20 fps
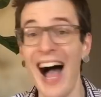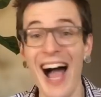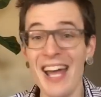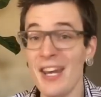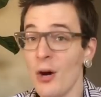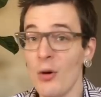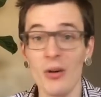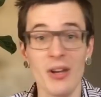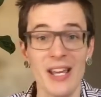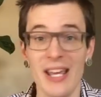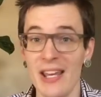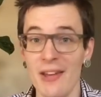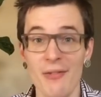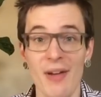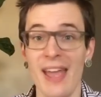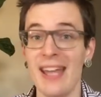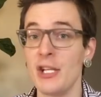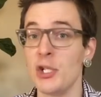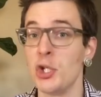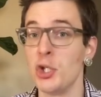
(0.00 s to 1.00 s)
I don't give
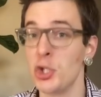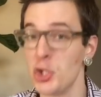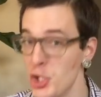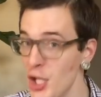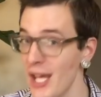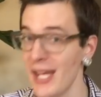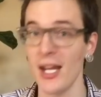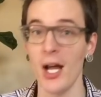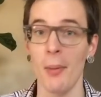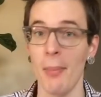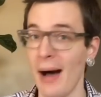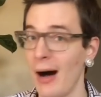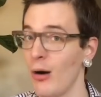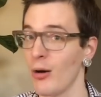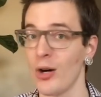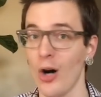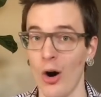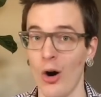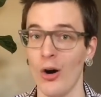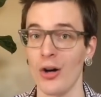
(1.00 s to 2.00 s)
a shit
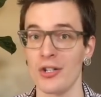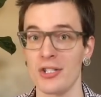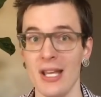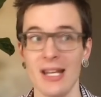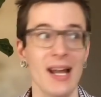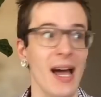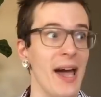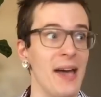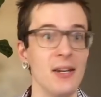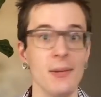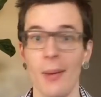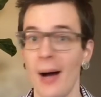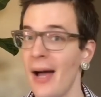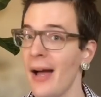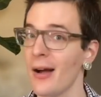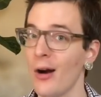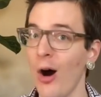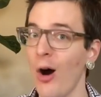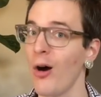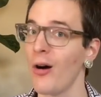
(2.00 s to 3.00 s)
about cars, and I had to
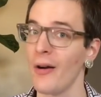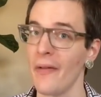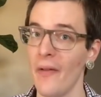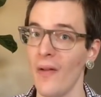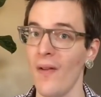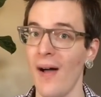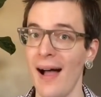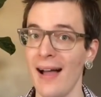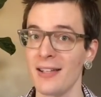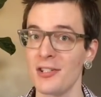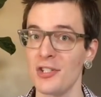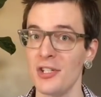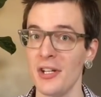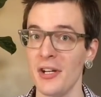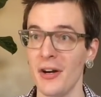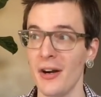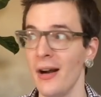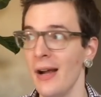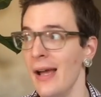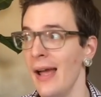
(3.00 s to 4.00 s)
buy a car in the last
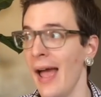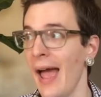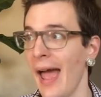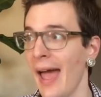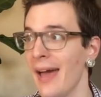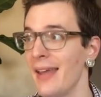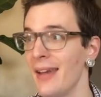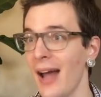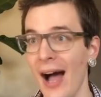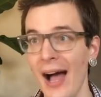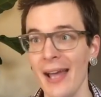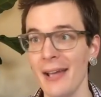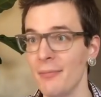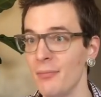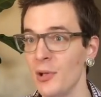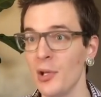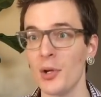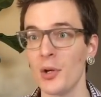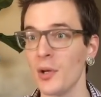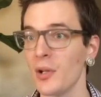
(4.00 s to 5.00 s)
year, and I
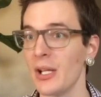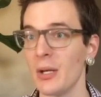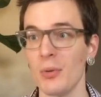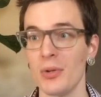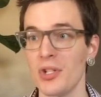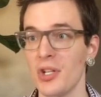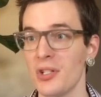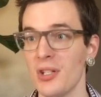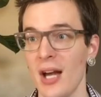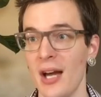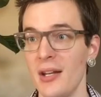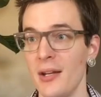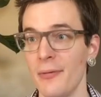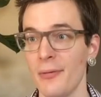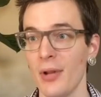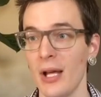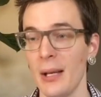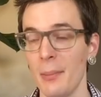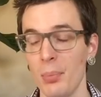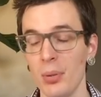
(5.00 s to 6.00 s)
literally was just kind
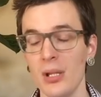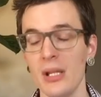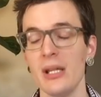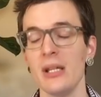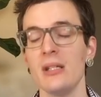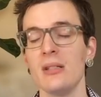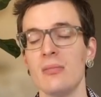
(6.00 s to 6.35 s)
of like, please,